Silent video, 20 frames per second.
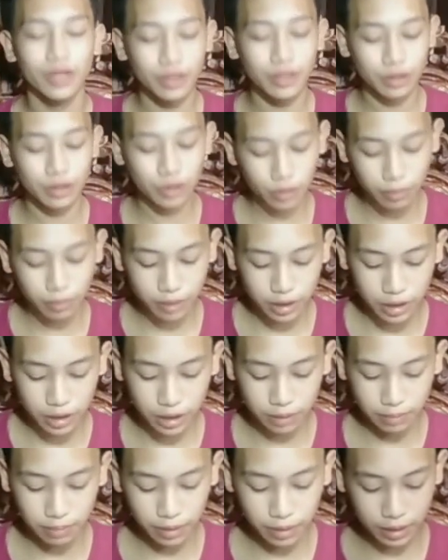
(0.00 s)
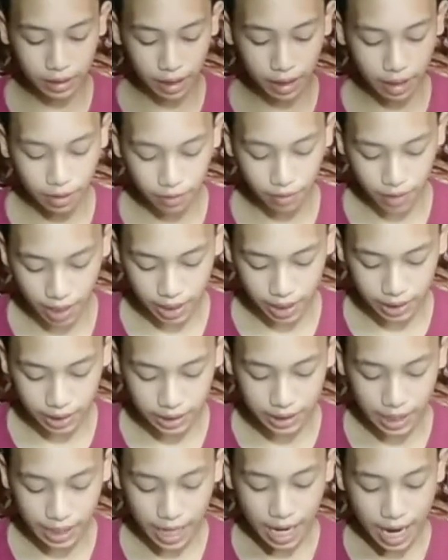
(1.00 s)
Thank you so much sa pagtanaw
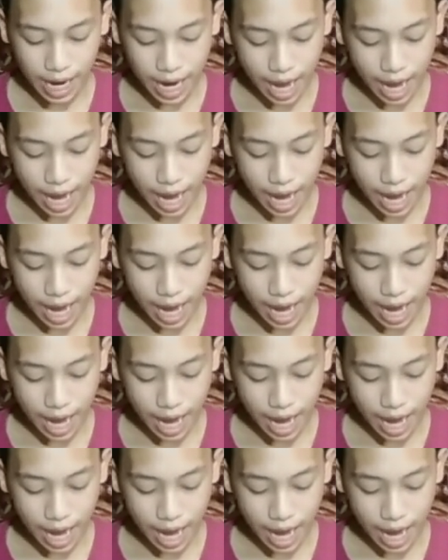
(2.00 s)
guys.